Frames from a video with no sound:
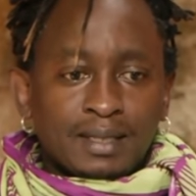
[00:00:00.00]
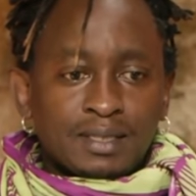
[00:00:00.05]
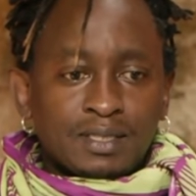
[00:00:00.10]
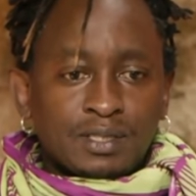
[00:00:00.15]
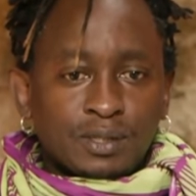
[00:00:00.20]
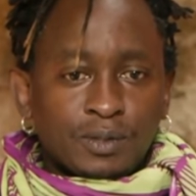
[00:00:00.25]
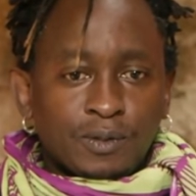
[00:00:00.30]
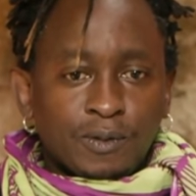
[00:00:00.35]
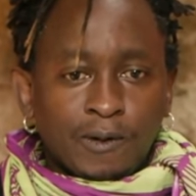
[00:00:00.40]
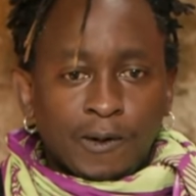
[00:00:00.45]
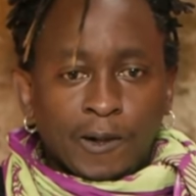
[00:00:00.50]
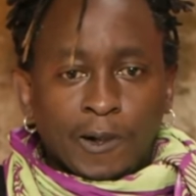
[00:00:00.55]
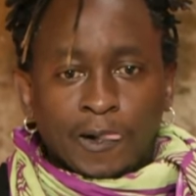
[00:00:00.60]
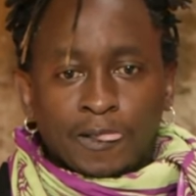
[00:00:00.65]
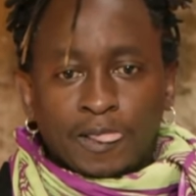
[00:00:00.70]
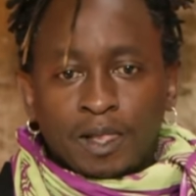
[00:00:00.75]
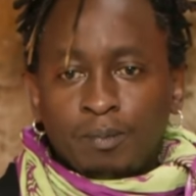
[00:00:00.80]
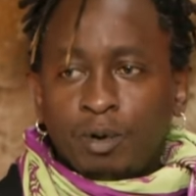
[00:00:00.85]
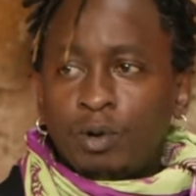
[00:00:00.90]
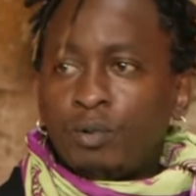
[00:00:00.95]
And so
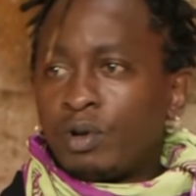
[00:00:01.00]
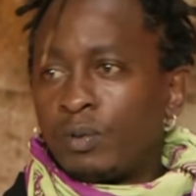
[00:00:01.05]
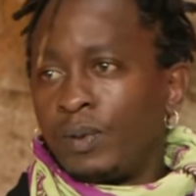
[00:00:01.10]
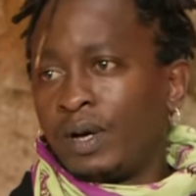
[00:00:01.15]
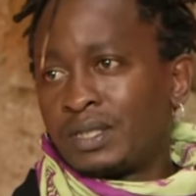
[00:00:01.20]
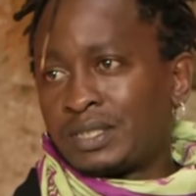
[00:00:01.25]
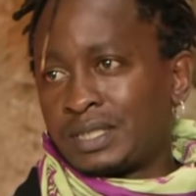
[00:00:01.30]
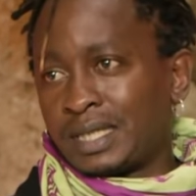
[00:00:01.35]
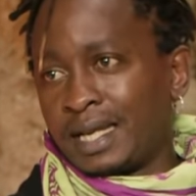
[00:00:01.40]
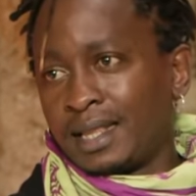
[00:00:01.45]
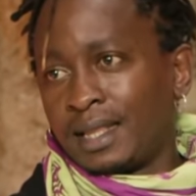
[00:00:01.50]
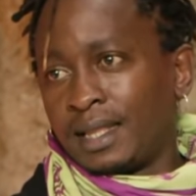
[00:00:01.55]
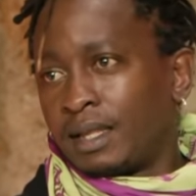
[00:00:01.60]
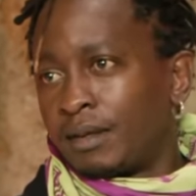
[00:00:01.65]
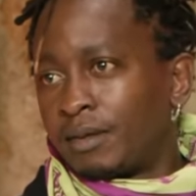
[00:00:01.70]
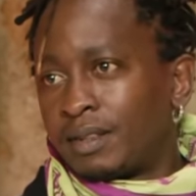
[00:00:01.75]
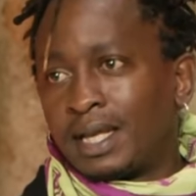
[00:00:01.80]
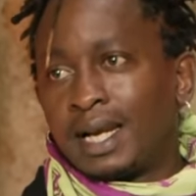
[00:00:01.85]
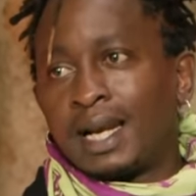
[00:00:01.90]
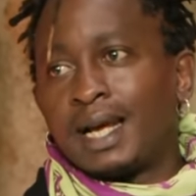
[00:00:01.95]
the more we work together,
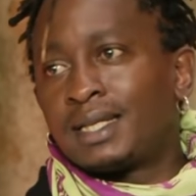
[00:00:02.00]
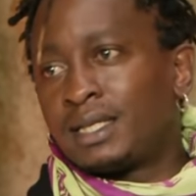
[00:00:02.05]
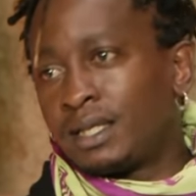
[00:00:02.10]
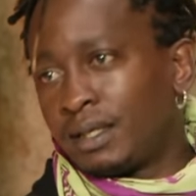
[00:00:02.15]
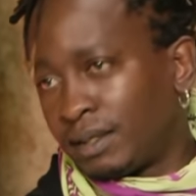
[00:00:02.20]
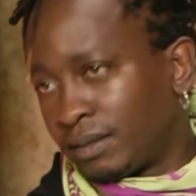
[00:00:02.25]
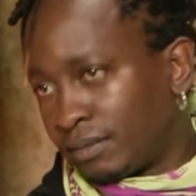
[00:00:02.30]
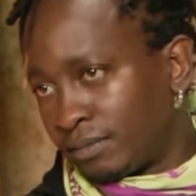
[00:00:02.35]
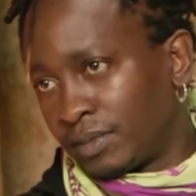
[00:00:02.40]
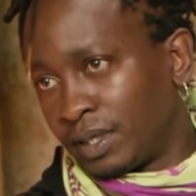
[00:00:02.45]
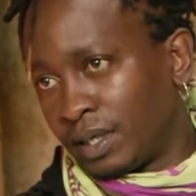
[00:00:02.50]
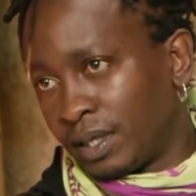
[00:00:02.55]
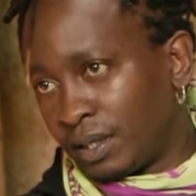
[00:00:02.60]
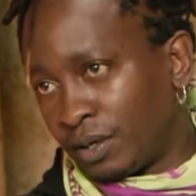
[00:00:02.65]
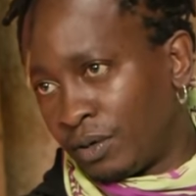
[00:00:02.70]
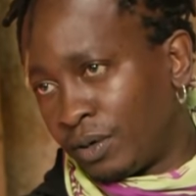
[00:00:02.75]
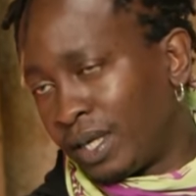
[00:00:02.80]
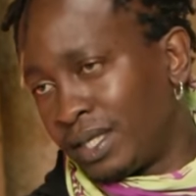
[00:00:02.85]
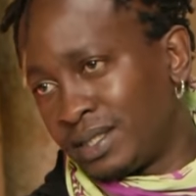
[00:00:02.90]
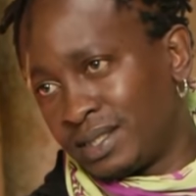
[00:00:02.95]
the larger
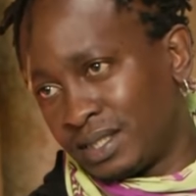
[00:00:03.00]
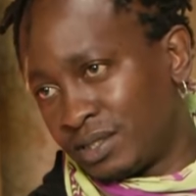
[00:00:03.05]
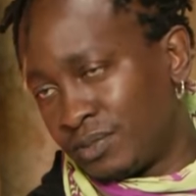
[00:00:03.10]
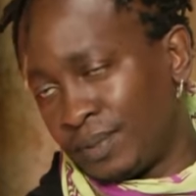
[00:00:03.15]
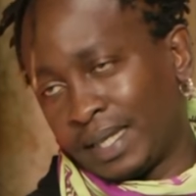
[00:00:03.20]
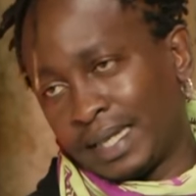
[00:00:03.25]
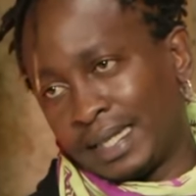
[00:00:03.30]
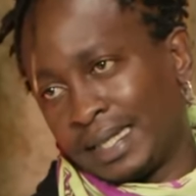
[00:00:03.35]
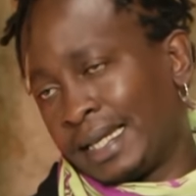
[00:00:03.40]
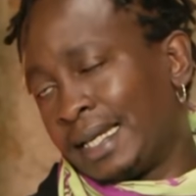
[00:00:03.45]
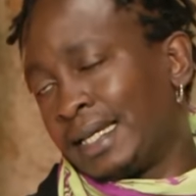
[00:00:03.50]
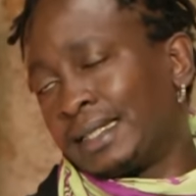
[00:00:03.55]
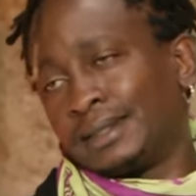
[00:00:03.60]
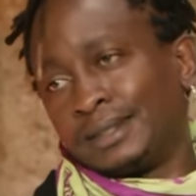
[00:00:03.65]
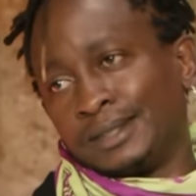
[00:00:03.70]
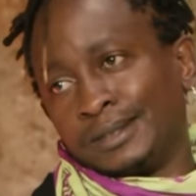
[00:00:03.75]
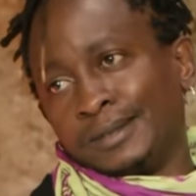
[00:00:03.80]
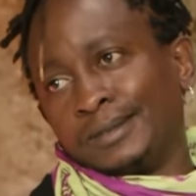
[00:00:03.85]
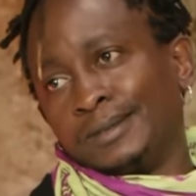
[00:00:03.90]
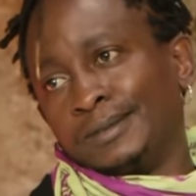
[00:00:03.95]
the audiences we can
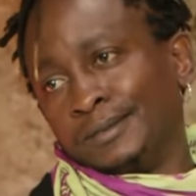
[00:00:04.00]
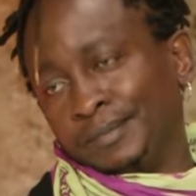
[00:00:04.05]
get, you know.